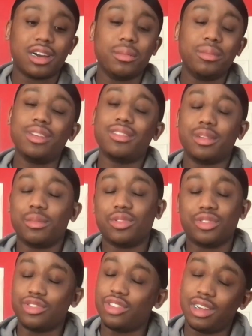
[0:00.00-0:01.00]
Ben Simmons
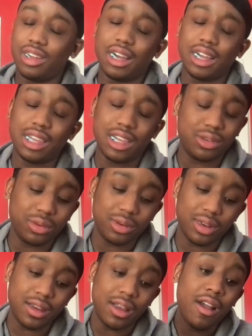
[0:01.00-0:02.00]
for Trae Young. I can't do
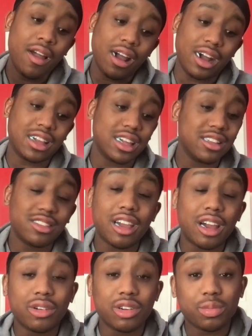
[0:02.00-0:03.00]
that. I can't take
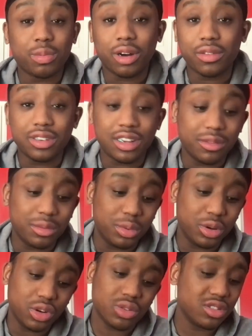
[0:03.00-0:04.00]
out Chris Paul for Devin
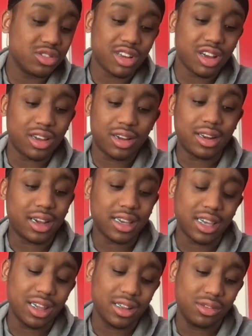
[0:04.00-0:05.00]
Booker or Zion. I
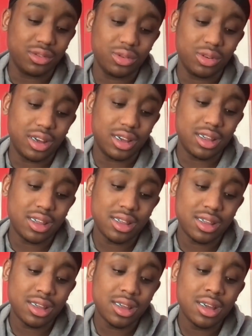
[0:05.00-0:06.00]
can't do that.
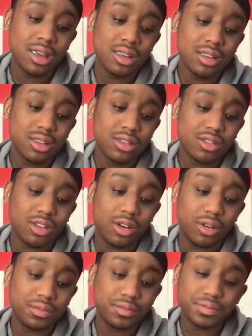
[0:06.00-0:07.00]
So,